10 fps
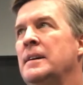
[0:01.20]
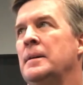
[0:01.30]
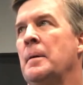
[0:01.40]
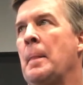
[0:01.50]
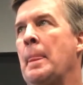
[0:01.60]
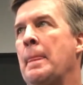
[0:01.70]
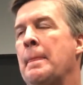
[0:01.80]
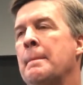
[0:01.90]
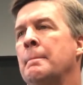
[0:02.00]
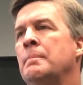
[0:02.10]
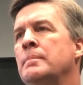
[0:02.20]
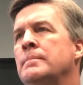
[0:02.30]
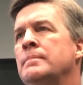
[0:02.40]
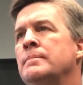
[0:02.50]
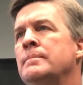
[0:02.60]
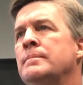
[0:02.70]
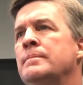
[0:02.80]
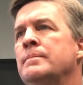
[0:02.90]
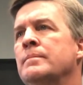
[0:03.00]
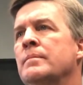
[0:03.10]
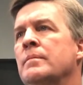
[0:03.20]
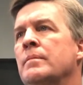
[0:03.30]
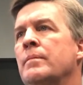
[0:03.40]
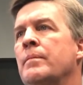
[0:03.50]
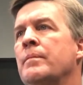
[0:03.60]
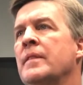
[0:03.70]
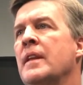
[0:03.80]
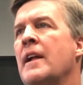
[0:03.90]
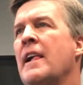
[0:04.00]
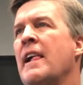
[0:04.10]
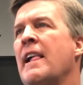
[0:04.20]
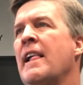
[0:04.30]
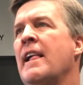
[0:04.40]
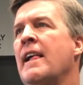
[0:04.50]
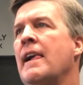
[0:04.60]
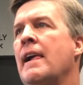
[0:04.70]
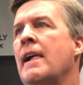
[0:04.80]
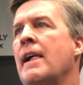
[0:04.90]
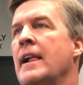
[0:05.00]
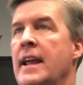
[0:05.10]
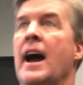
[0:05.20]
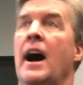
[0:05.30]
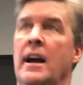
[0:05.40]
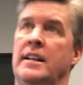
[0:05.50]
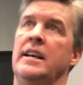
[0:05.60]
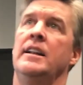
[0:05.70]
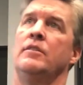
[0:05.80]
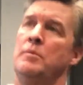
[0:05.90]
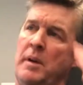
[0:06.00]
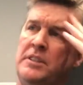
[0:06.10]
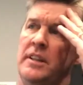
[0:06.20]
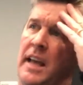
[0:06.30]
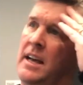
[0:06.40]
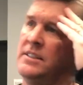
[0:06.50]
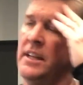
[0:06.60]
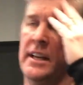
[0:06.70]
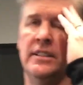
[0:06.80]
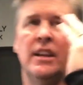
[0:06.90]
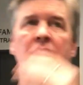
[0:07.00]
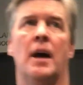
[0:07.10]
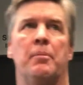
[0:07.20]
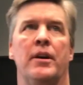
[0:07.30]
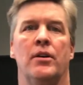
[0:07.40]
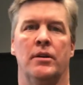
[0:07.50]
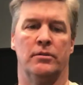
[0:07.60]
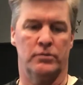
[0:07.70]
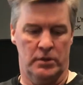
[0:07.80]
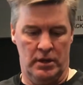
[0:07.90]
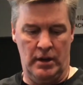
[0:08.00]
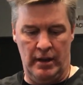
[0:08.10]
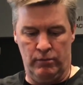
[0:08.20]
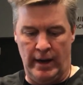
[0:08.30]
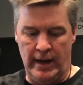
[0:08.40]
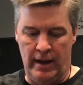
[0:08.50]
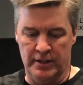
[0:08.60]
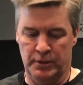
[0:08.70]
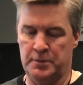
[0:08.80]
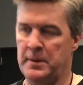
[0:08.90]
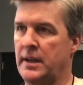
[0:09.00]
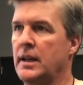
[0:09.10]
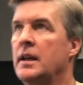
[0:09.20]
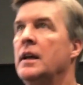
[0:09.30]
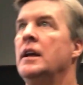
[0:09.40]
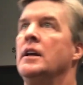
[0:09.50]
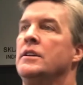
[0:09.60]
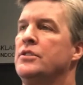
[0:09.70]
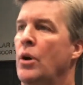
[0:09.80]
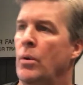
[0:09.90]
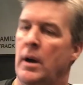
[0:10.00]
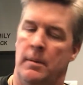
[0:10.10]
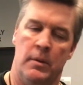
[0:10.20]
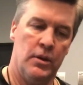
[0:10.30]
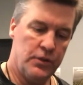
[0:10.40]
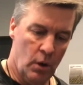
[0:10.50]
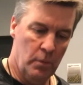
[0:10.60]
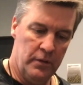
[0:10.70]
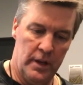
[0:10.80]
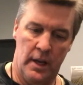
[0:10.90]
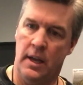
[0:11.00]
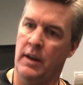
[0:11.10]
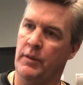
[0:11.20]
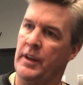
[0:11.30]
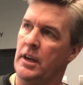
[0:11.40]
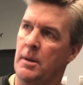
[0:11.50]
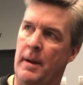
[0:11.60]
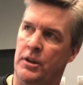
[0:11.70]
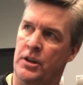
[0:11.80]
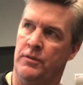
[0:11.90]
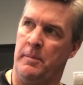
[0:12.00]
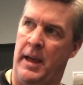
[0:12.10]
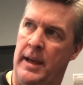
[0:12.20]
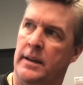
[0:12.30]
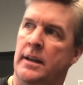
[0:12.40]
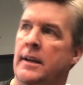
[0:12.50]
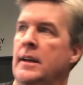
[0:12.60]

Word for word: obviously tough news with Kyle. Uh, Dave said you went to go see him in the hospital. Yeah, I did. A bunch of the guys did. He's getting operated on right now as we speak. So, um, so hopefully everything will come out good from that,